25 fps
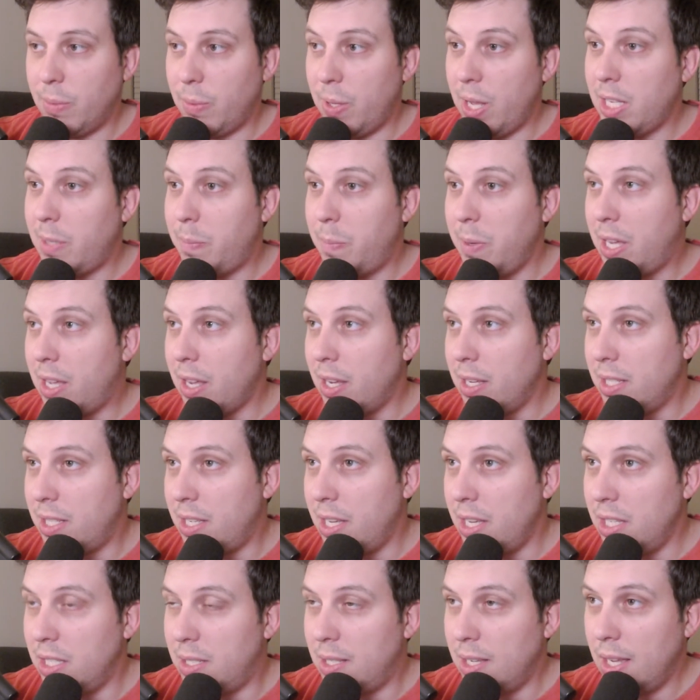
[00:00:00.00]
Well, that's because
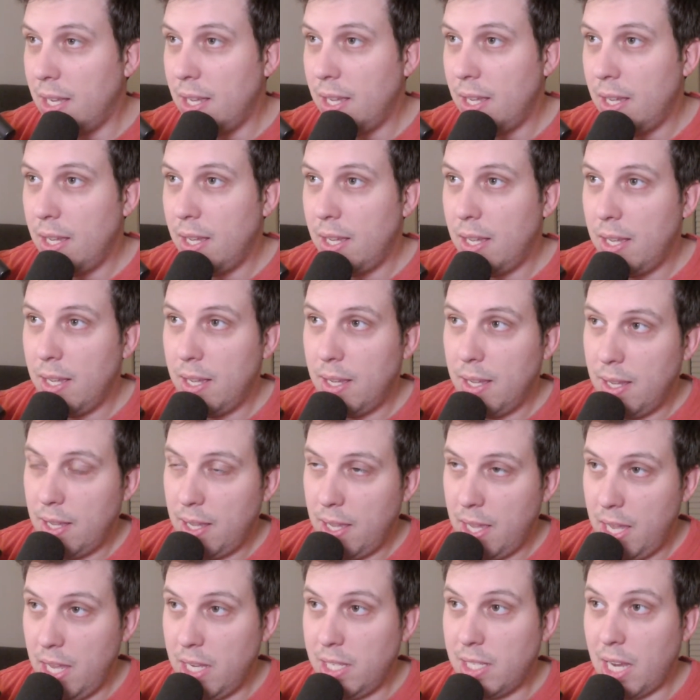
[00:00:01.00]
he's
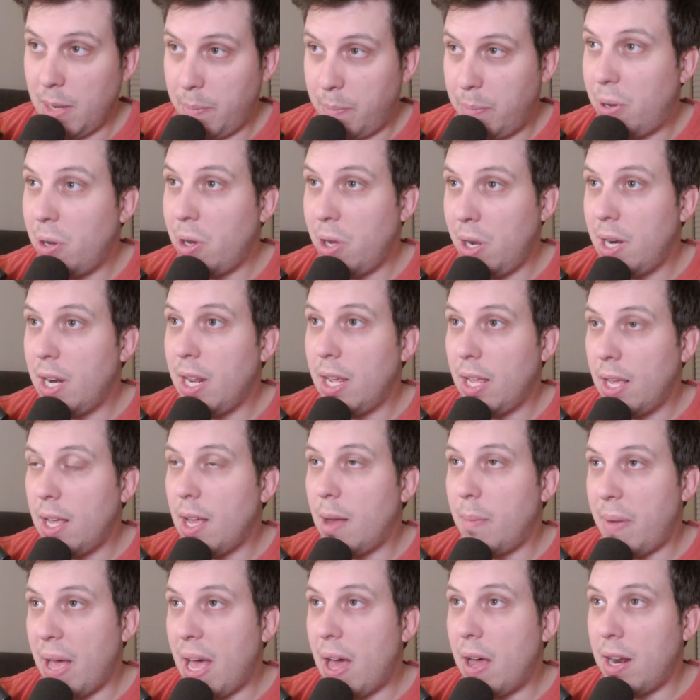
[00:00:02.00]
like put
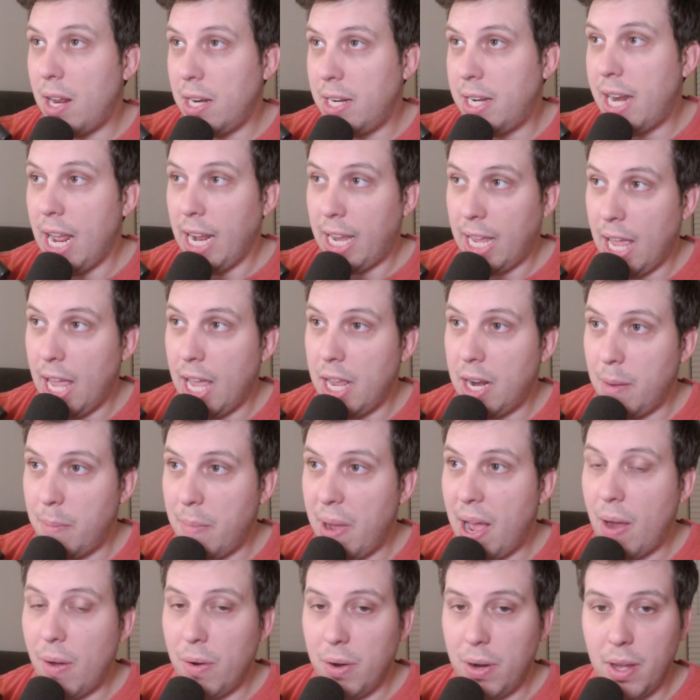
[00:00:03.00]
about a decade
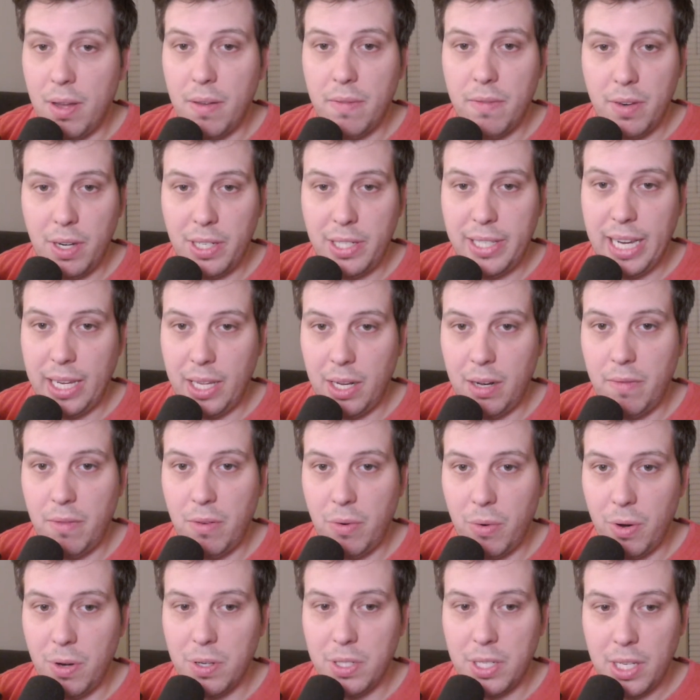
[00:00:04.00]
amount of executive
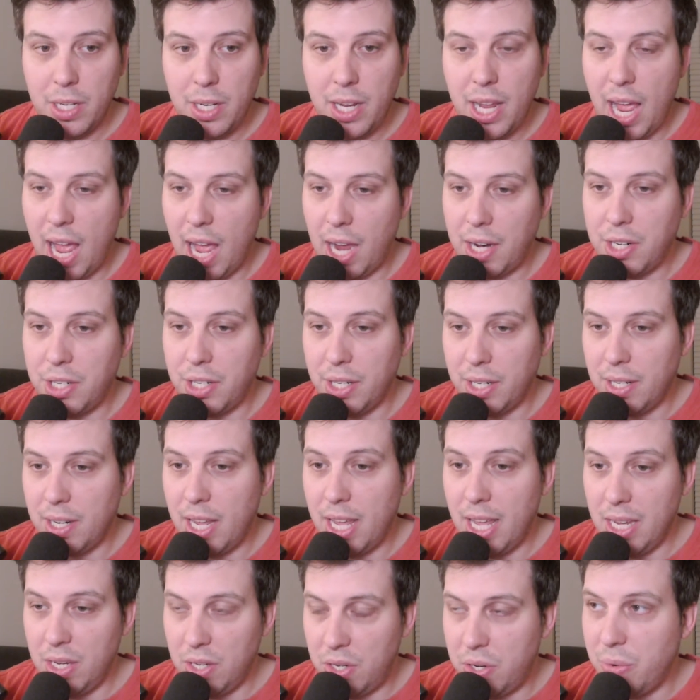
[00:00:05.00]
orders into
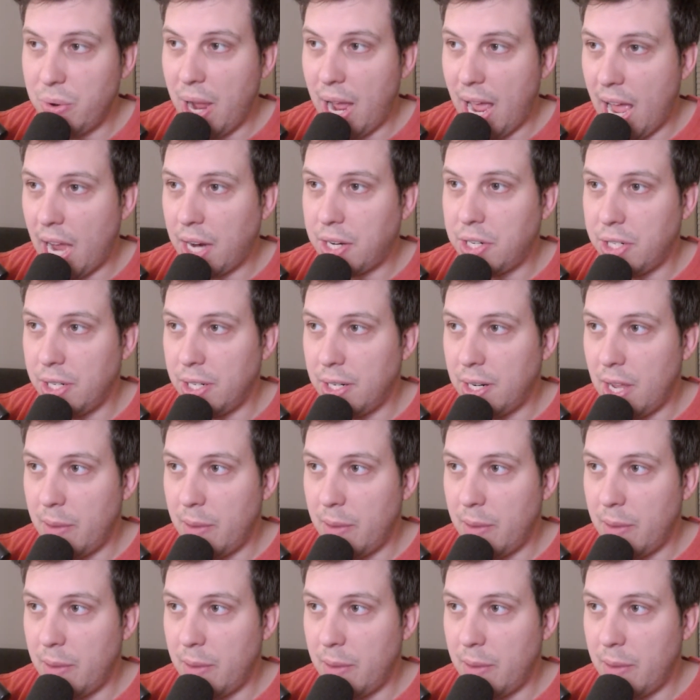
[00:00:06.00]
action.